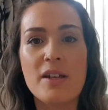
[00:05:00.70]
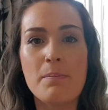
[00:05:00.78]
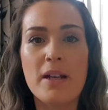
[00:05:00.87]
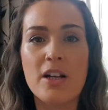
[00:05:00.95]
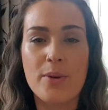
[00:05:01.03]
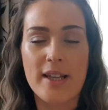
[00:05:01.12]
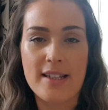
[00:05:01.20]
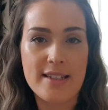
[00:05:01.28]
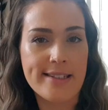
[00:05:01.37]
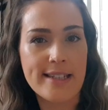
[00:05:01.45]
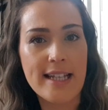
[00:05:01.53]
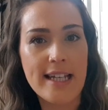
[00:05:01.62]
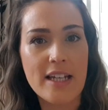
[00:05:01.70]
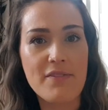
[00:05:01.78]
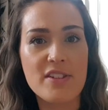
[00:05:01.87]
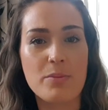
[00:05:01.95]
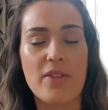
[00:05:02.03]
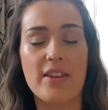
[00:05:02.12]
billowing
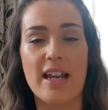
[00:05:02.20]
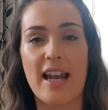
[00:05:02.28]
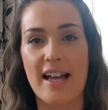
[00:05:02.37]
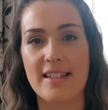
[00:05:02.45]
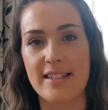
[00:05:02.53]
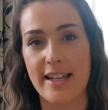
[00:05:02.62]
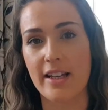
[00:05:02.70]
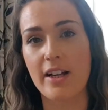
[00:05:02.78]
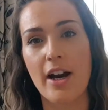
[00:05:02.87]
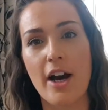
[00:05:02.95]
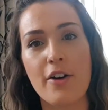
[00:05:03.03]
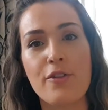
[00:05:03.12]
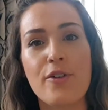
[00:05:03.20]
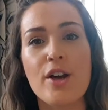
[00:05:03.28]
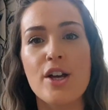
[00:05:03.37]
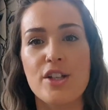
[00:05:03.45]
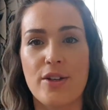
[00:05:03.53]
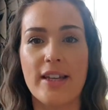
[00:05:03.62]
sleeves with an elastic cuff,
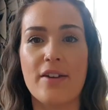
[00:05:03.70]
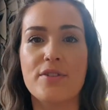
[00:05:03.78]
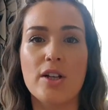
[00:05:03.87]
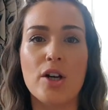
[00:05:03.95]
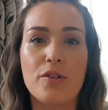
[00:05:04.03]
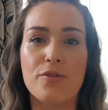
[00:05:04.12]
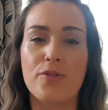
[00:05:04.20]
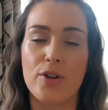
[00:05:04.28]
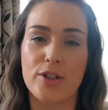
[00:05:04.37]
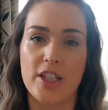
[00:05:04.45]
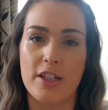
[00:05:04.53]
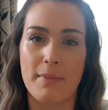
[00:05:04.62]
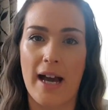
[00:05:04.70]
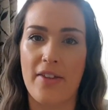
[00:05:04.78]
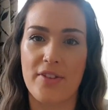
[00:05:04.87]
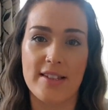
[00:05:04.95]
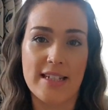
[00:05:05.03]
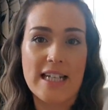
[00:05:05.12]
so it gives a lot of volume at
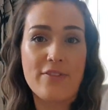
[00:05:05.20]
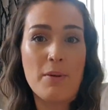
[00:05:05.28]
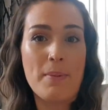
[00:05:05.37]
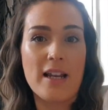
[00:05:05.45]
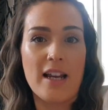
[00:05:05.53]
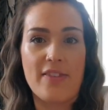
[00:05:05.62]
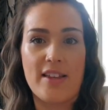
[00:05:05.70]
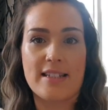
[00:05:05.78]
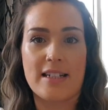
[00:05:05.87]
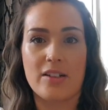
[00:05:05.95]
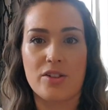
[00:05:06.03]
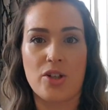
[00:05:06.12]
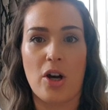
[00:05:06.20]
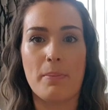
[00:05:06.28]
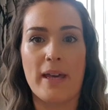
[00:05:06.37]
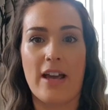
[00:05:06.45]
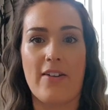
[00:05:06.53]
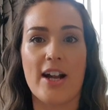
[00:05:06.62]
the sleeve, a bit like this little top
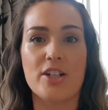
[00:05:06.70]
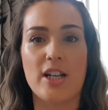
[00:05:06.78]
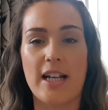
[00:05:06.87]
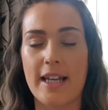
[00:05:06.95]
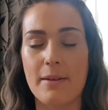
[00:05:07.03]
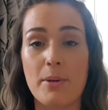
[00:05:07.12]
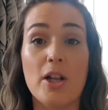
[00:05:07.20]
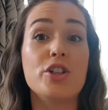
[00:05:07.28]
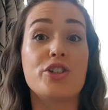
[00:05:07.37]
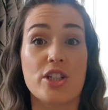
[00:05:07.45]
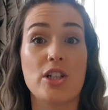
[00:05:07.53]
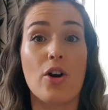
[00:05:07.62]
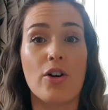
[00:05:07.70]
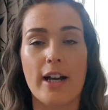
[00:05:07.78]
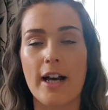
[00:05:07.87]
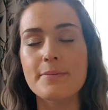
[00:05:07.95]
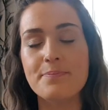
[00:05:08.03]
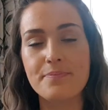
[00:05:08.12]
here actually, but just
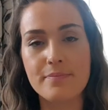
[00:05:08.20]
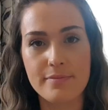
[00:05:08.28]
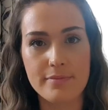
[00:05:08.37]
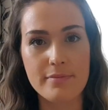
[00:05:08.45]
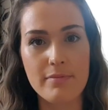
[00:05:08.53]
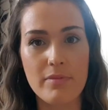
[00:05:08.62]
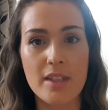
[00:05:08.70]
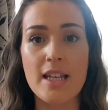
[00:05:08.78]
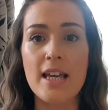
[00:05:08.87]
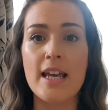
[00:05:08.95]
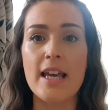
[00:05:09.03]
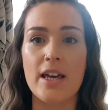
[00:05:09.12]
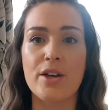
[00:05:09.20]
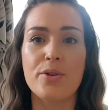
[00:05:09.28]
longer. It